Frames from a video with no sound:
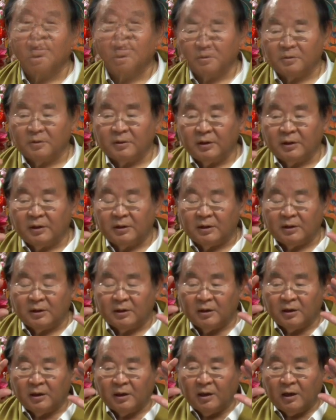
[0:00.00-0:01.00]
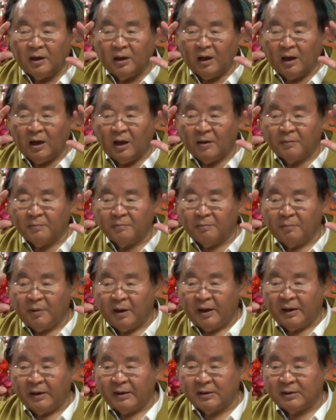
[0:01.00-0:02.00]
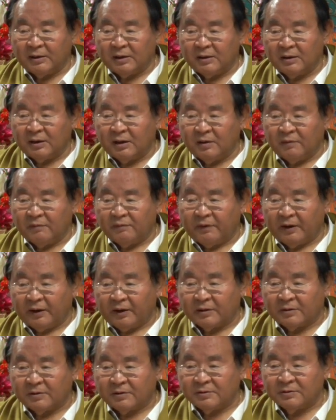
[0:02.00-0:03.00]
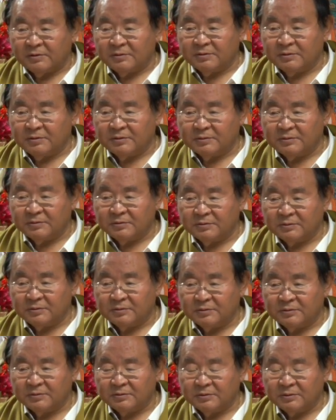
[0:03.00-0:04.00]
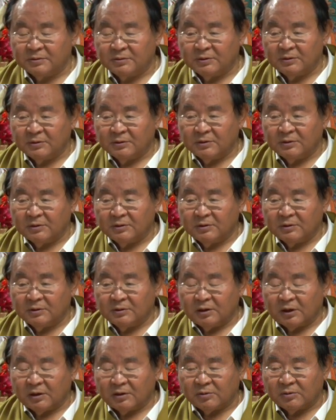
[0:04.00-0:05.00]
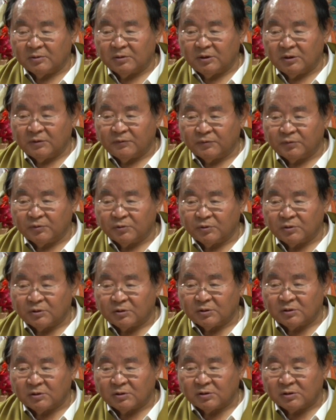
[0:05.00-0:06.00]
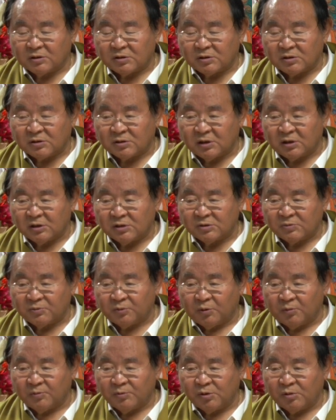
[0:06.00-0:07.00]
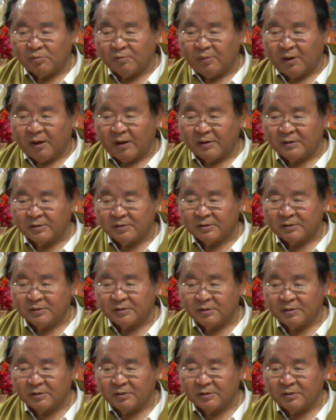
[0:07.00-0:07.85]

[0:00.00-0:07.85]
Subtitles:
Really, a mind can affect that. If you transform your mind